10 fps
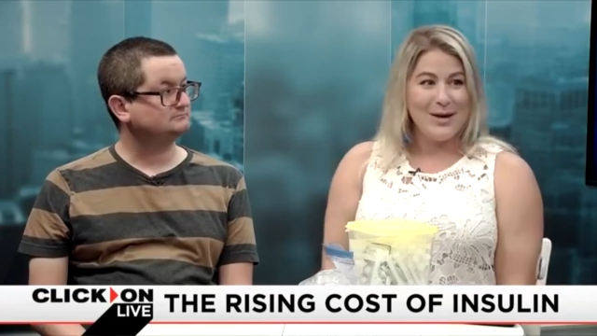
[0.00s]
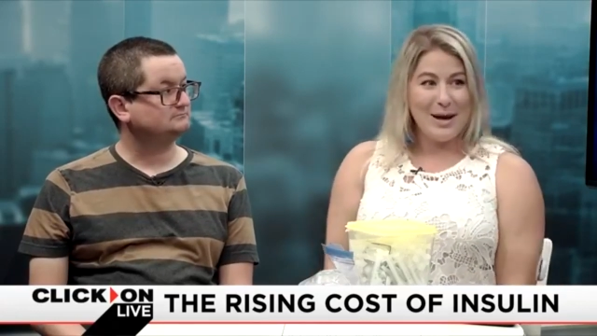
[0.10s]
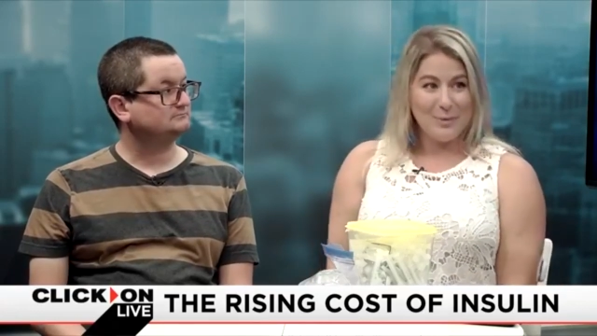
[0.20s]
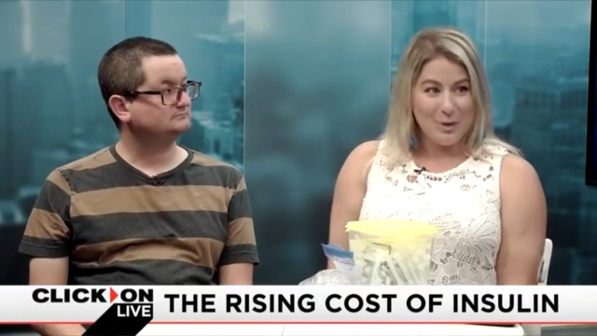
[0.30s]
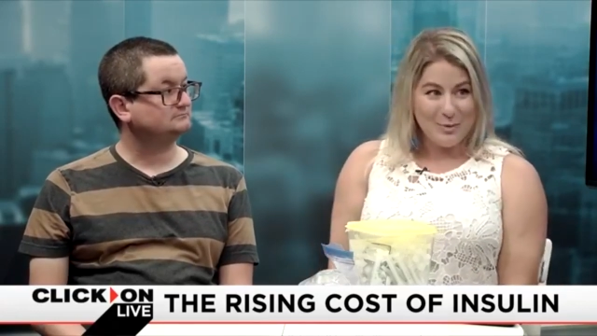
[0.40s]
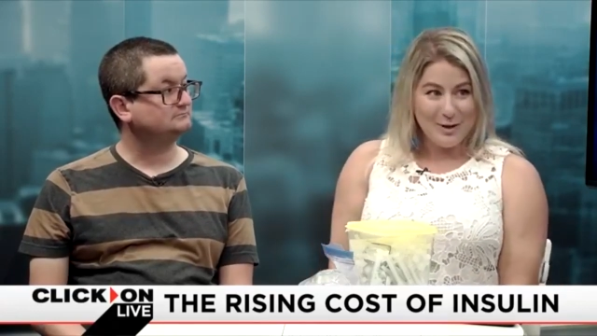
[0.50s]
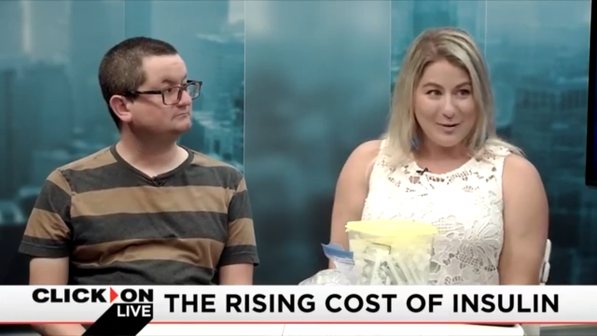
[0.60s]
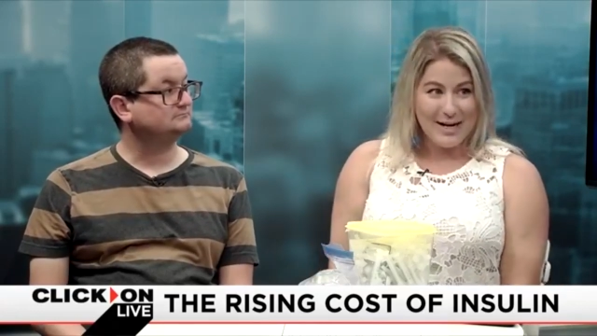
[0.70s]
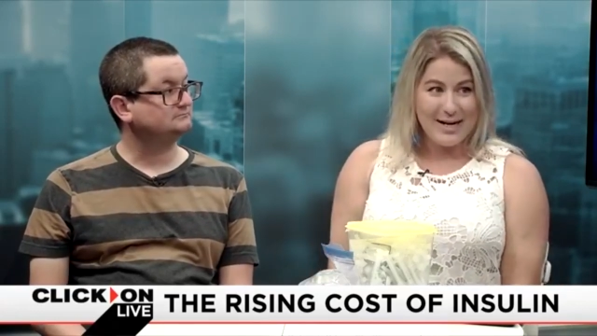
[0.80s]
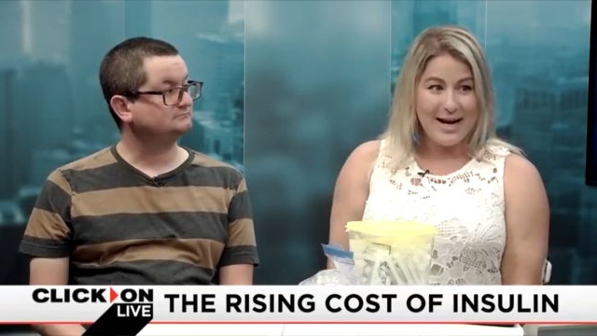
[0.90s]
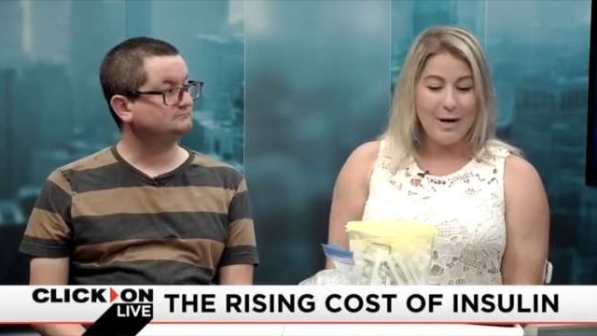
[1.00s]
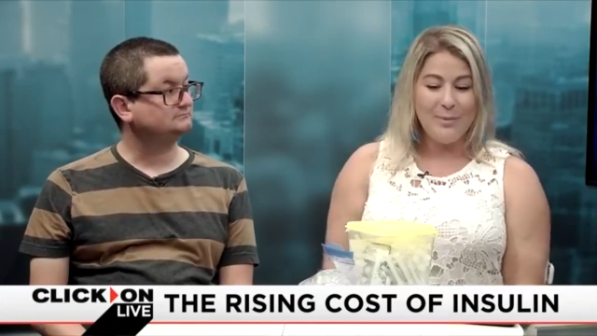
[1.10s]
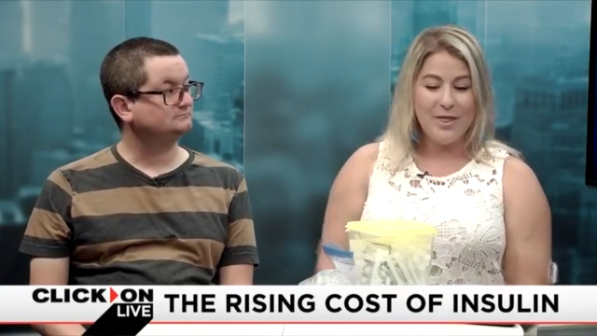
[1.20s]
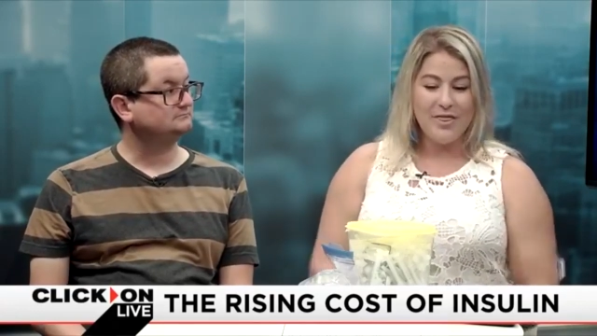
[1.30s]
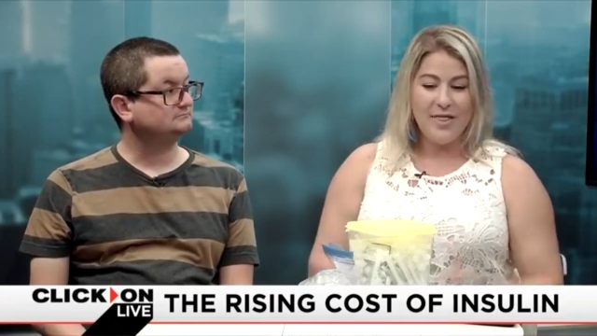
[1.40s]
Speaker 1: I'm looping right now.
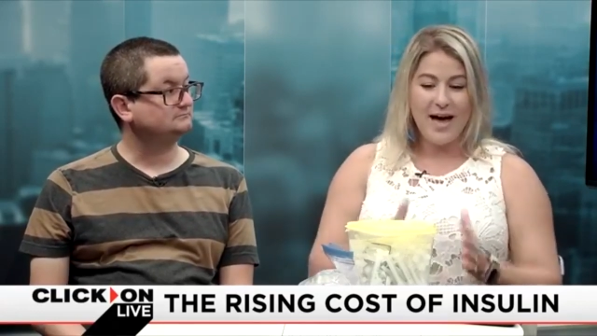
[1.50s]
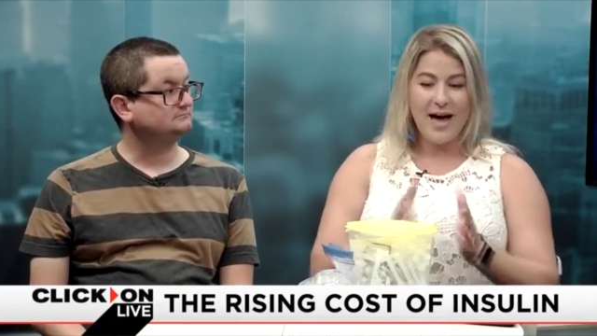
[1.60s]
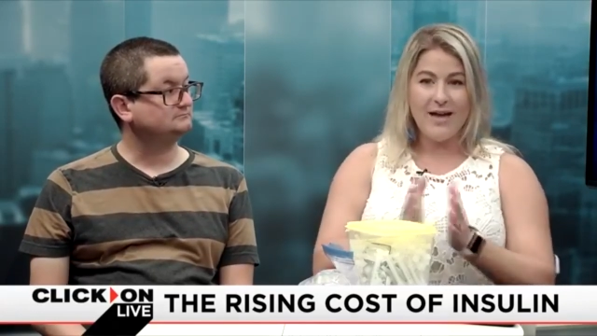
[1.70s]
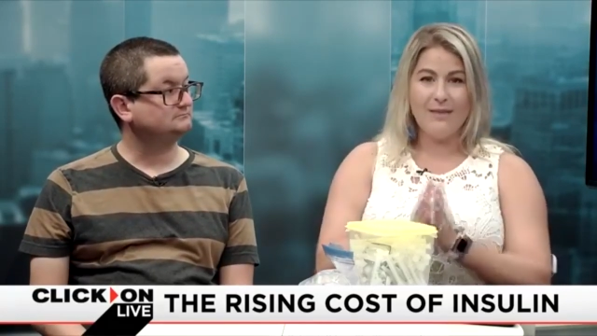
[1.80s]
But that